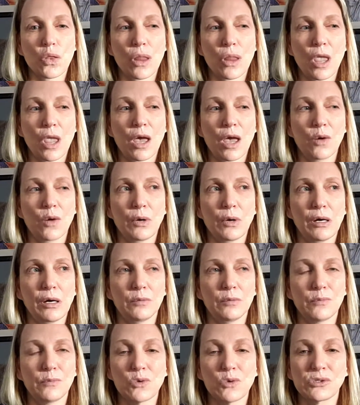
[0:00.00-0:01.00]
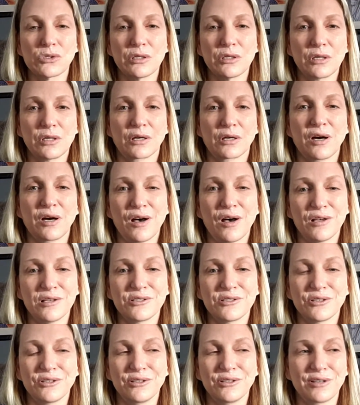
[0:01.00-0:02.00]
Well, most of the calls
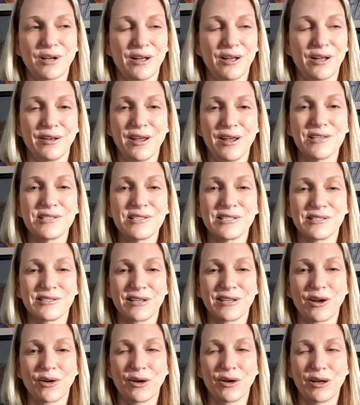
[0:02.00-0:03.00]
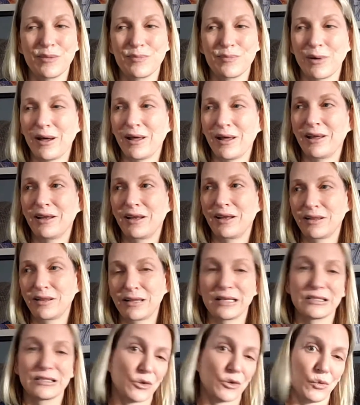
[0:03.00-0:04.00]
are unnecessary, but
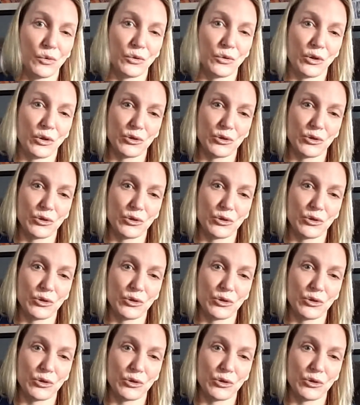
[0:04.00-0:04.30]
that's a whole nother